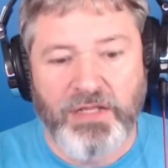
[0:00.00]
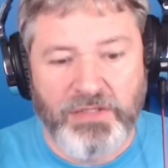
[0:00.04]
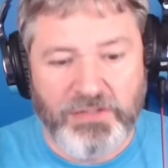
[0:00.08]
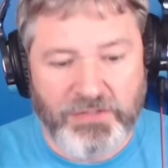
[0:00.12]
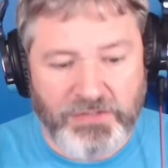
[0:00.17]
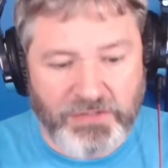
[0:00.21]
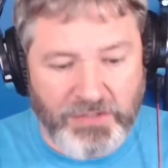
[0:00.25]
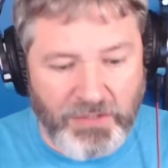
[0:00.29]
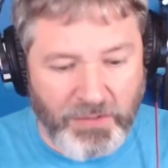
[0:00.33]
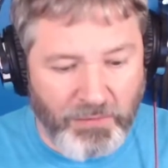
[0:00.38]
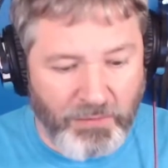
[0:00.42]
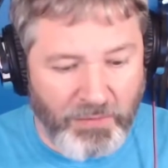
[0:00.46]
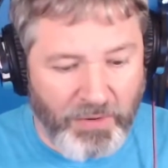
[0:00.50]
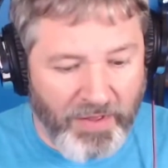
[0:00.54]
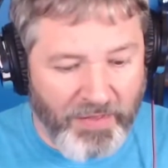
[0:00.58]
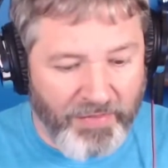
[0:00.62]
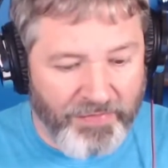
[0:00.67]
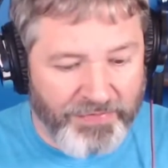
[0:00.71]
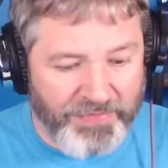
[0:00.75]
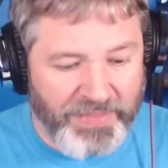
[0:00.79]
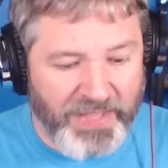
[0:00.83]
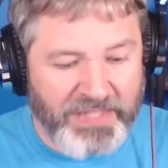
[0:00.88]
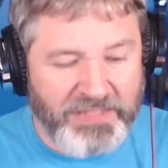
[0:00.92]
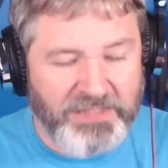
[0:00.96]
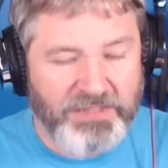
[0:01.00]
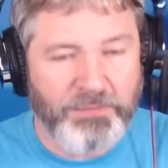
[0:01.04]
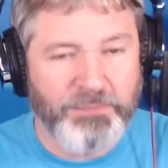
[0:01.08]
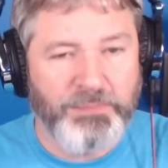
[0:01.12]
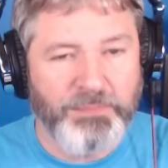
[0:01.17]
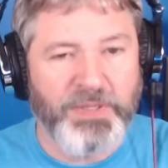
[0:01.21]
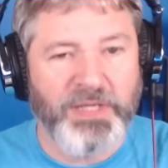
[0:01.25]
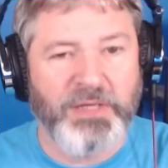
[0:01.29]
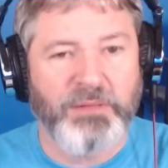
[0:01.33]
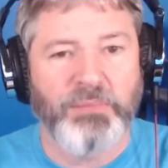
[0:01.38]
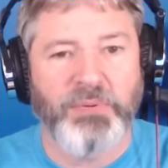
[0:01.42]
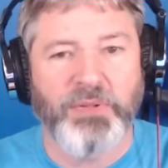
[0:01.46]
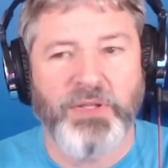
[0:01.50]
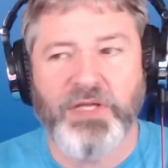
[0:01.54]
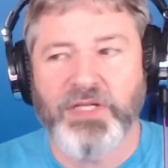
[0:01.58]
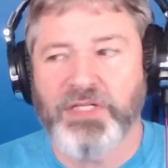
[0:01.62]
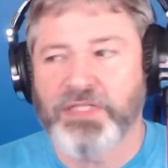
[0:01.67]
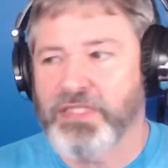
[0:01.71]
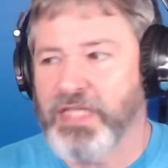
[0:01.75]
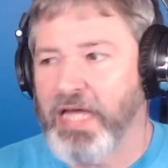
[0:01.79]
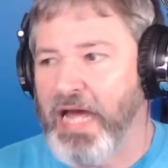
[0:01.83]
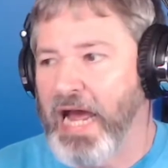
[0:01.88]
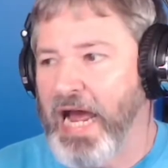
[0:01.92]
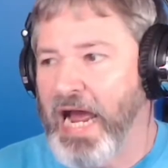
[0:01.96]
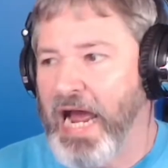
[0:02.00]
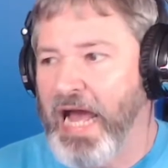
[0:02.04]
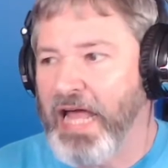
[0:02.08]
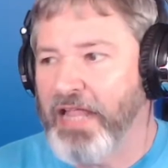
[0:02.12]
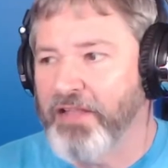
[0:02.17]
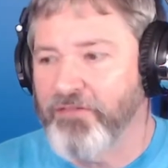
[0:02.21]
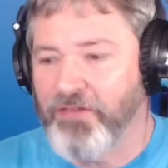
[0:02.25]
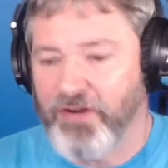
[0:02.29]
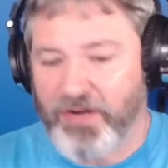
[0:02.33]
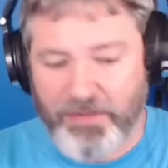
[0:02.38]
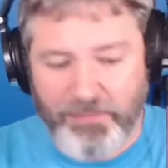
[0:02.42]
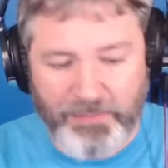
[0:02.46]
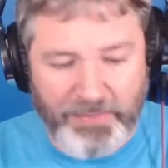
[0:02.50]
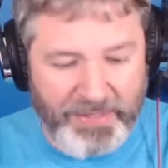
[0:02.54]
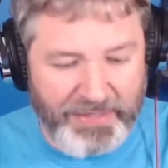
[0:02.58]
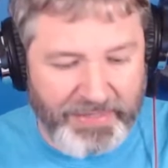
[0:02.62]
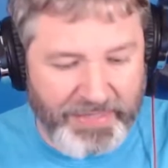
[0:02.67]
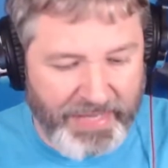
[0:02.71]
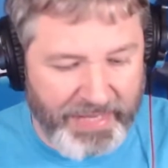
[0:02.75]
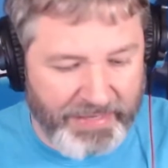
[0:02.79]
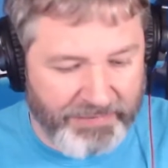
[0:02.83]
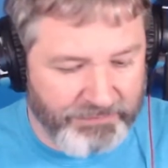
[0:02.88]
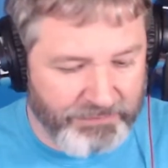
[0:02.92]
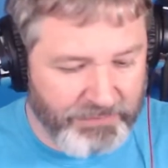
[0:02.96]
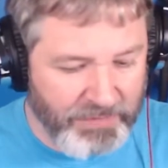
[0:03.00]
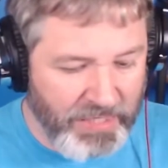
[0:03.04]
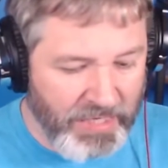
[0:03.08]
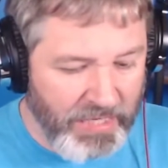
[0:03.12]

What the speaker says: So that's a big plus. I highly recommend that.